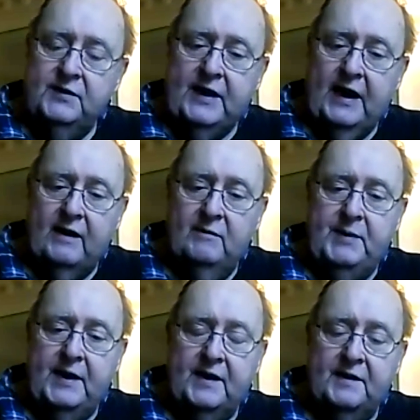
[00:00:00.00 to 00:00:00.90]

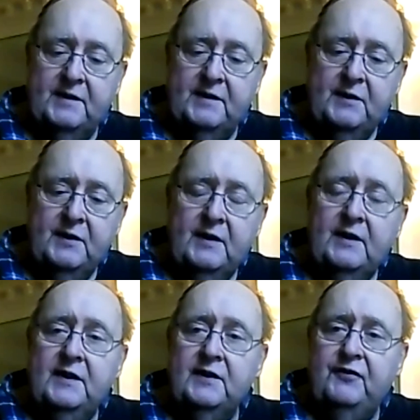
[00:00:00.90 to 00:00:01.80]
Caribbean
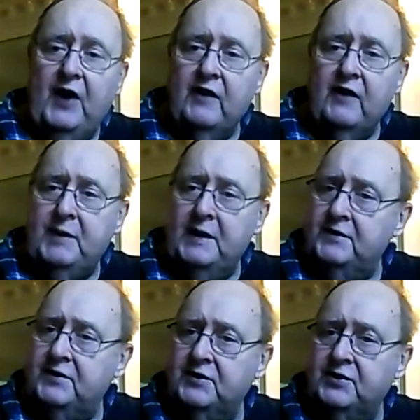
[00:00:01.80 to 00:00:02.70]
is 5
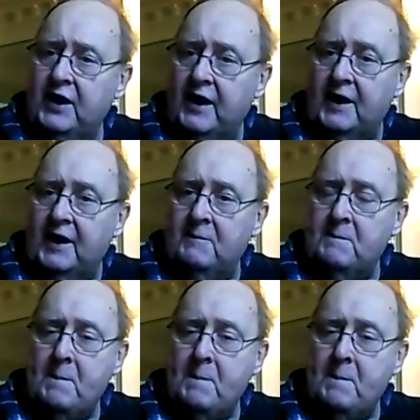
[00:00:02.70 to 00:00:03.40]
pence a share.